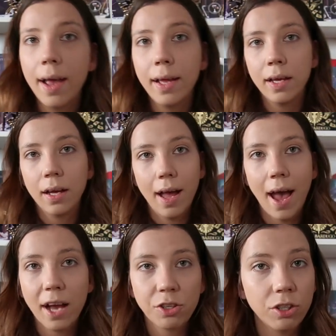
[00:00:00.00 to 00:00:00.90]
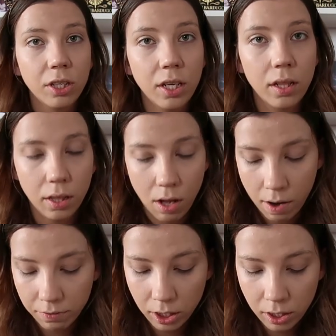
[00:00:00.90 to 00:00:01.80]
I actually
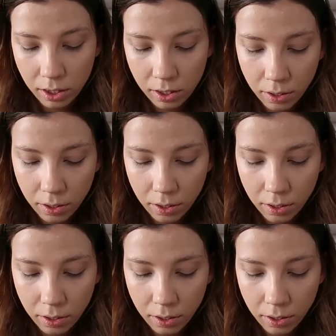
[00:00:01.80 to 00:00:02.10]
loved it.